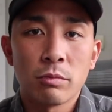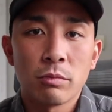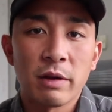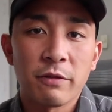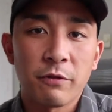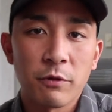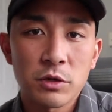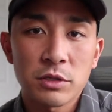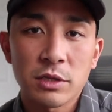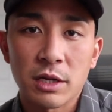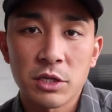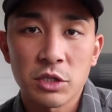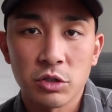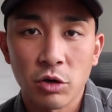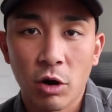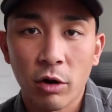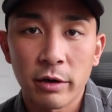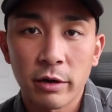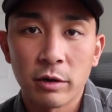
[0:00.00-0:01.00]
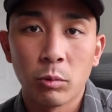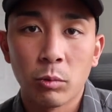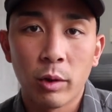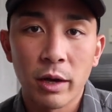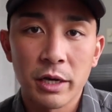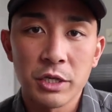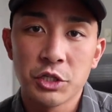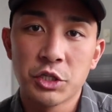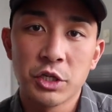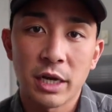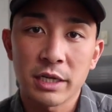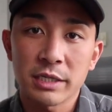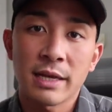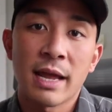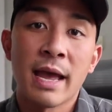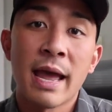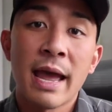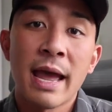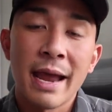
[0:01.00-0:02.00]
when we first got started was
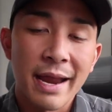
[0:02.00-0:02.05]
just,